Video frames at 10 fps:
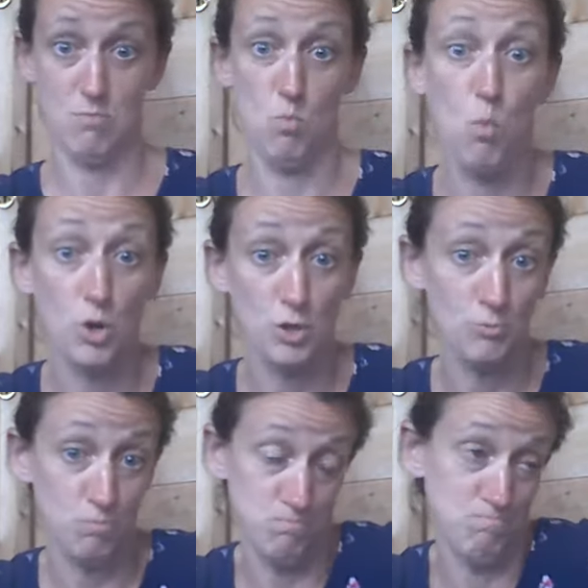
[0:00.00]
what you
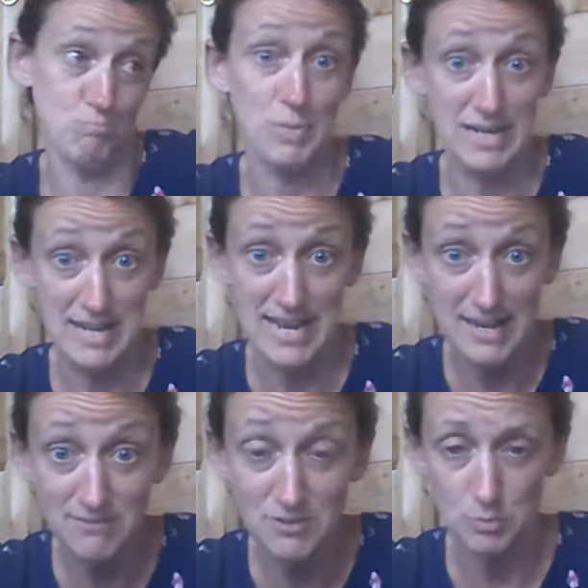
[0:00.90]

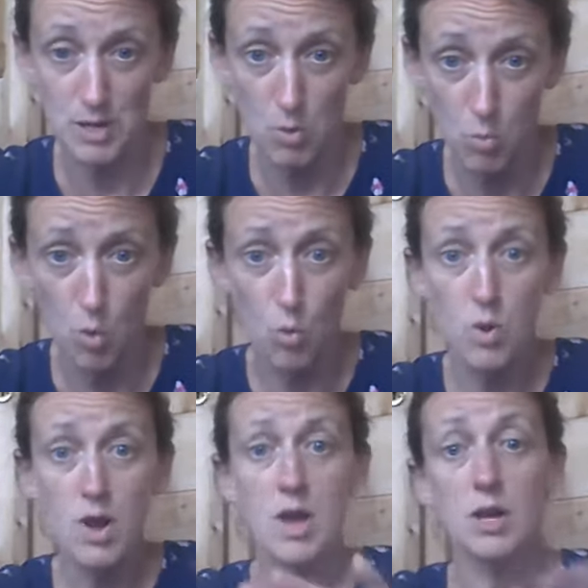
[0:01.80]
believed to be a wall
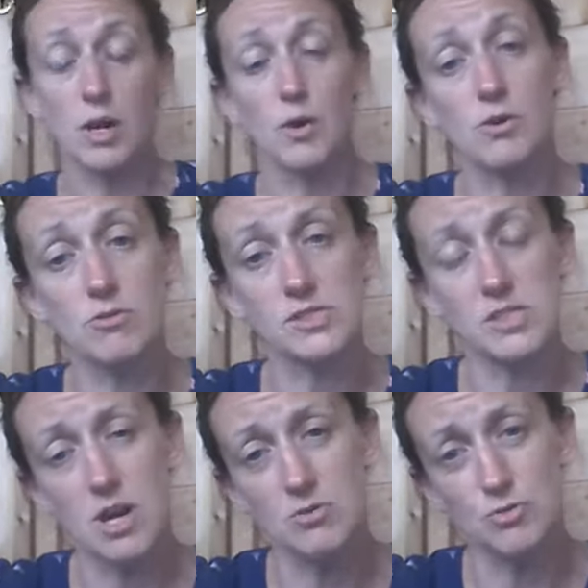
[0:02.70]
going across the
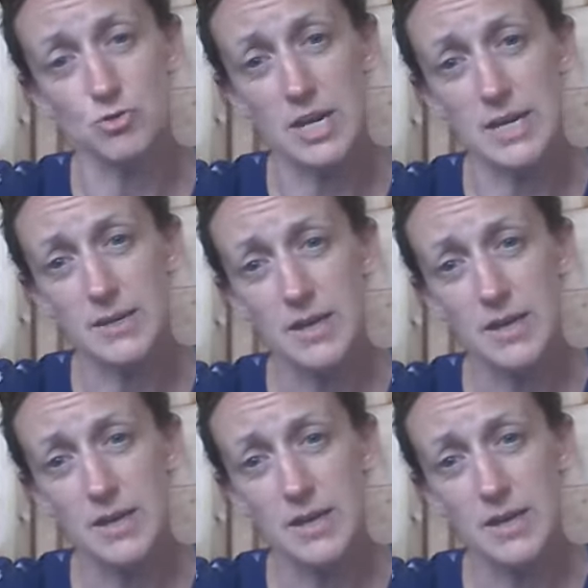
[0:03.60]
country,